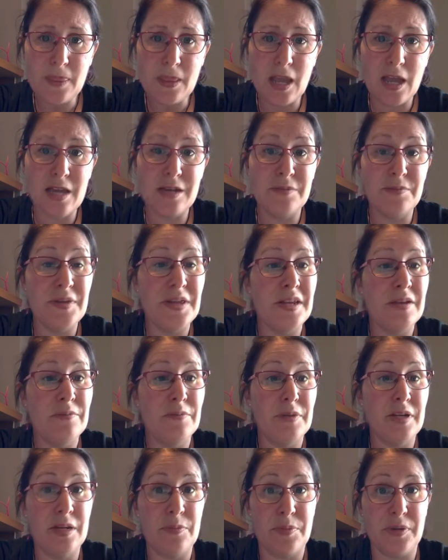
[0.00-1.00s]
And then
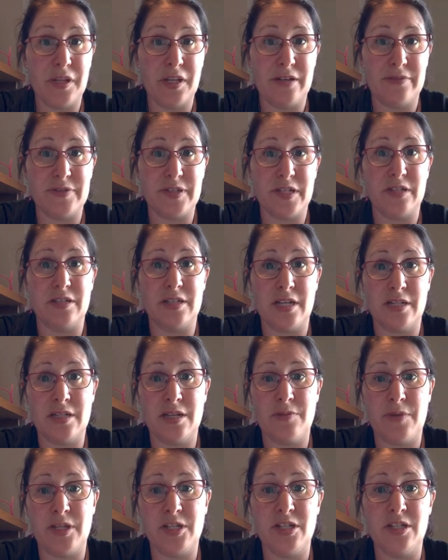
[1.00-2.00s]
manipulative skills. As
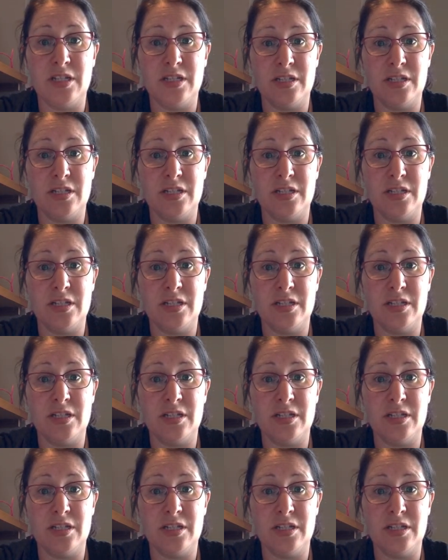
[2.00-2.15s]
I mentioned,